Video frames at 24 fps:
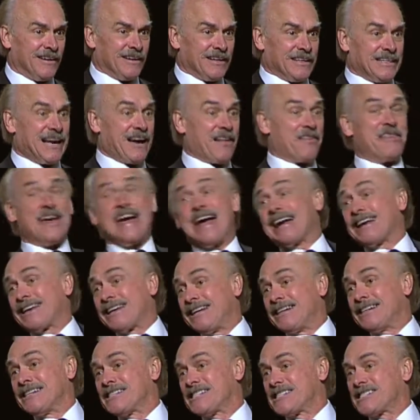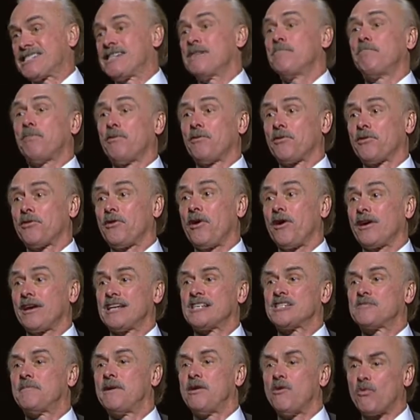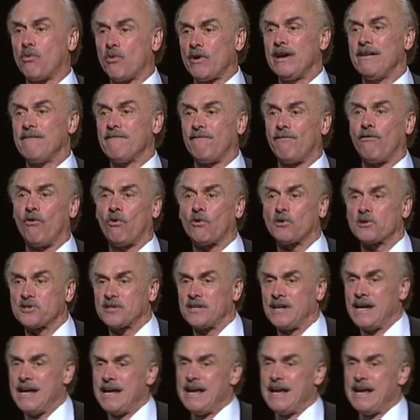Now that simple thought has been reinforced